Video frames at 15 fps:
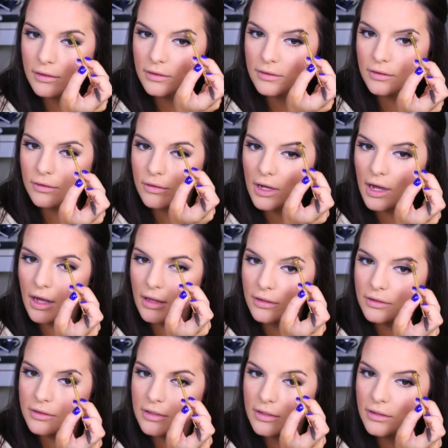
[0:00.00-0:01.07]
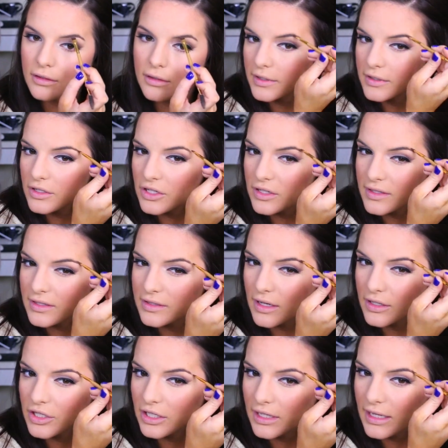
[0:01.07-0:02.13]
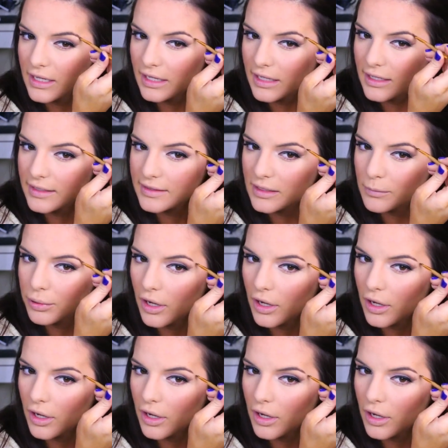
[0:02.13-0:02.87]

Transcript: Those little collars. This is just such an easy